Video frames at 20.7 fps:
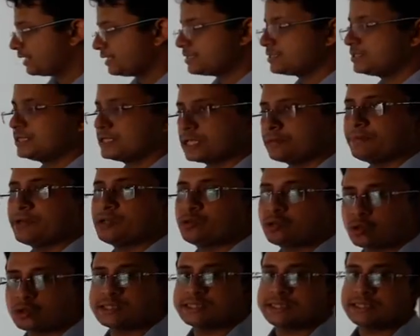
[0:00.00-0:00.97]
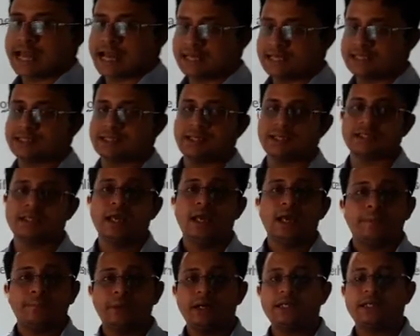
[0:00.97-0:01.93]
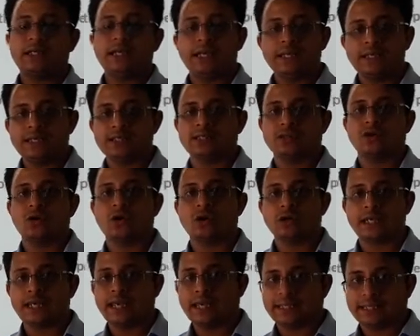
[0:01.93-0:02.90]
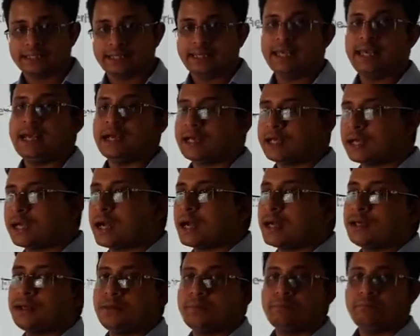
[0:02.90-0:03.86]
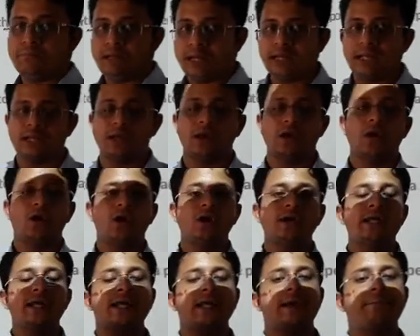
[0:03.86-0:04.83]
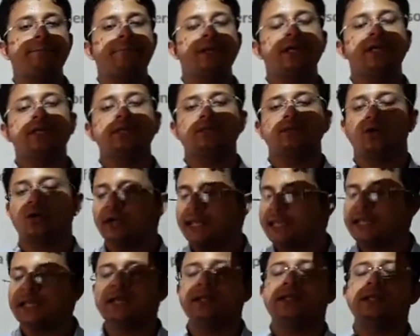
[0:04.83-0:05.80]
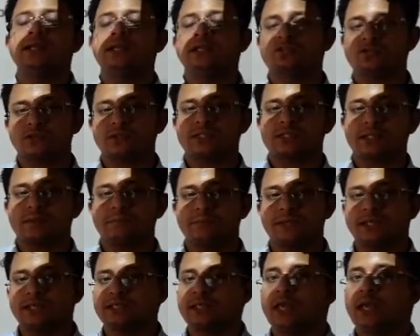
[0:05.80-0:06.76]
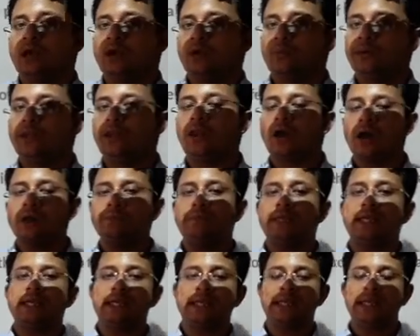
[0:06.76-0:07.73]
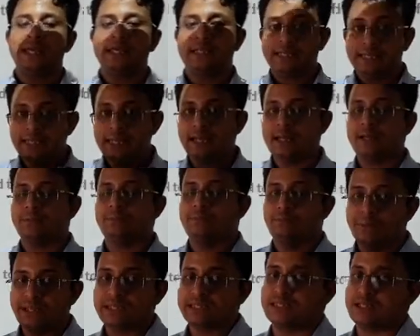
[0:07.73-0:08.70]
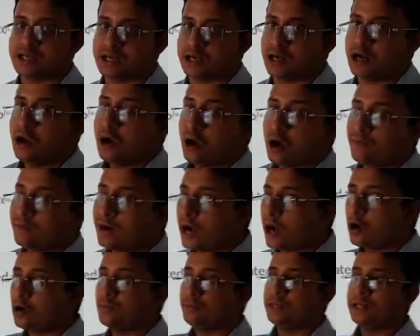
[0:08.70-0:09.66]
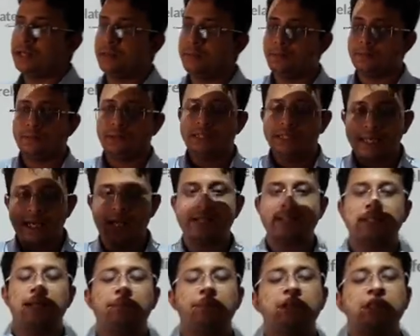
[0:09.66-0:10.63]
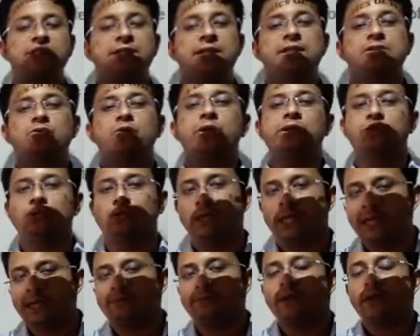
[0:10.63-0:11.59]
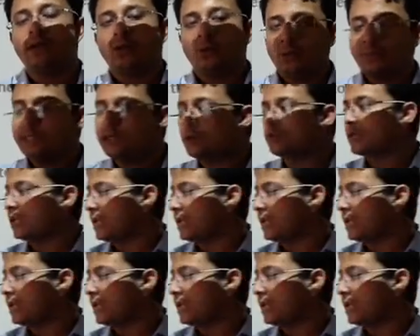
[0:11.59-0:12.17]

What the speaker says: is determined through statistics, but it is not a clear-cut meaning, or the company or any other insurance companies will not be getting a clear picture of how many years a person is going to live without